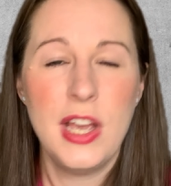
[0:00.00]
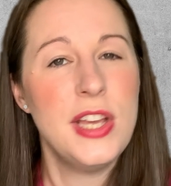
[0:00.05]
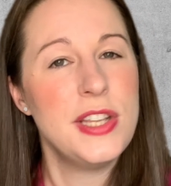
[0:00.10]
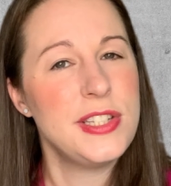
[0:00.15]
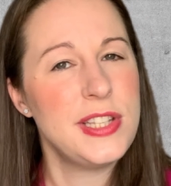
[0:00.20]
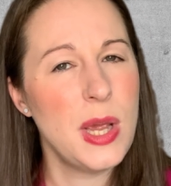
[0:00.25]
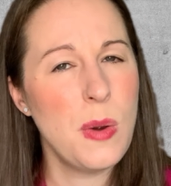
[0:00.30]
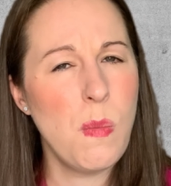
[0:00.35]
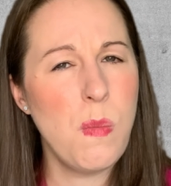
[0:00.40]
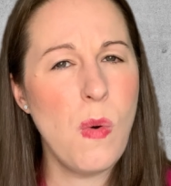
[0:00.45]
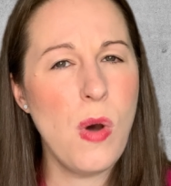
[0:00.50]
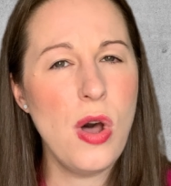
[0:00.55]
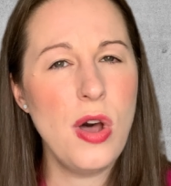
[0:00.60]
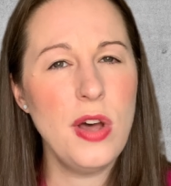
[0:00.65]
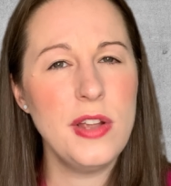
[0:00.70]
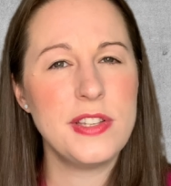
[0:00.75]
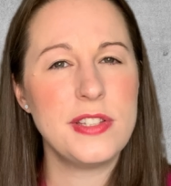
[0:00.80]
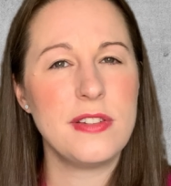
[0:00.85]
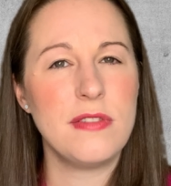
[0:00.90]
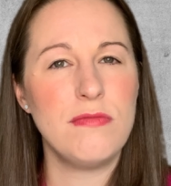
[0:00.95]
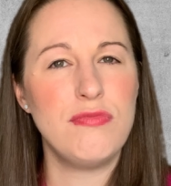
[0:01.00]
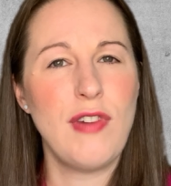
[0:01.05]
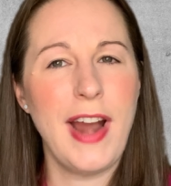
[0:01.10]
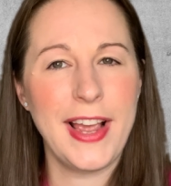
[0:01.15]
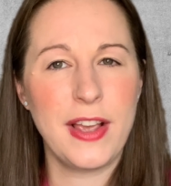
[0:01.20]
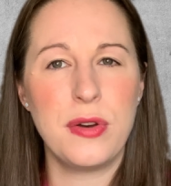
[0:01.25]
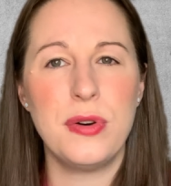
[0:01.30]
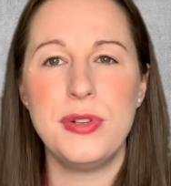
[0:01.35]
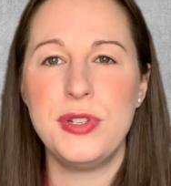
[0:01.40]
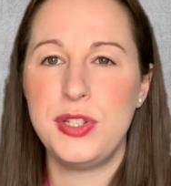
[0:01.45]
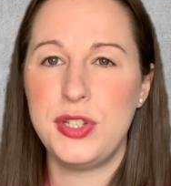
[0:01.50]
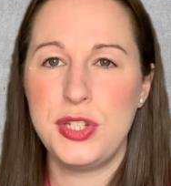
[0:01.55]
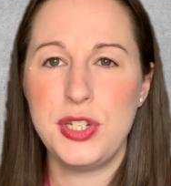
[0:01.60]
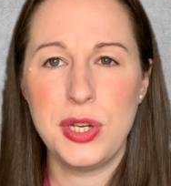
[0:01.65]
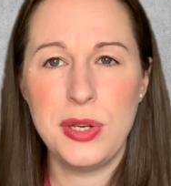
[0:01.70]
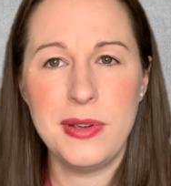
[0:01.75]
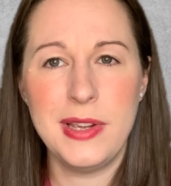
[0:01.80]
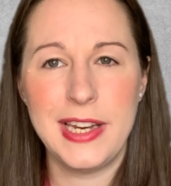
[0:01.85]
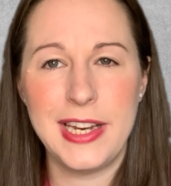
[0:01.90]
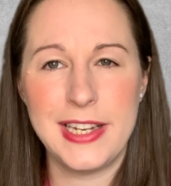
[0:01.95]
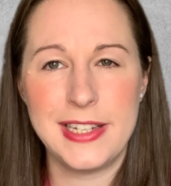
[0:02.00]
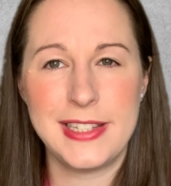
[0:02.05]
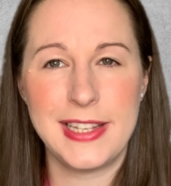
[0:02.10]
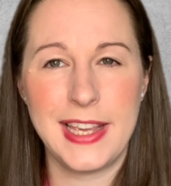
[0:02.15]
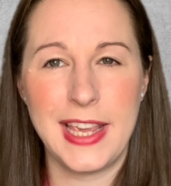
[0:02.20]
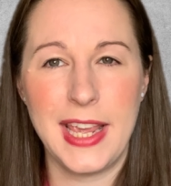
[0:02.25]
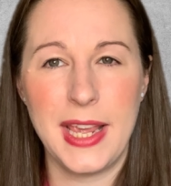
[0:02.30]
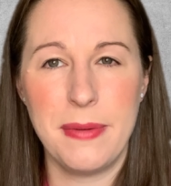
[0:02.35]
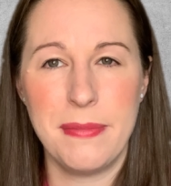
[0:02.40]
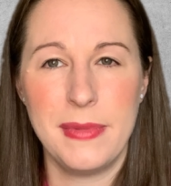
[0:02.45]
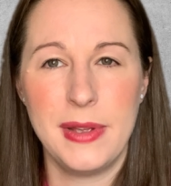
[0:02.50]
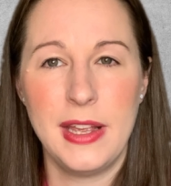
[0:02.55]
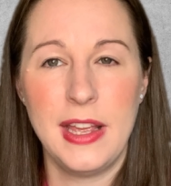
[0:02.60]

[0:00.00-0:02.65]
So what records do you need to keep?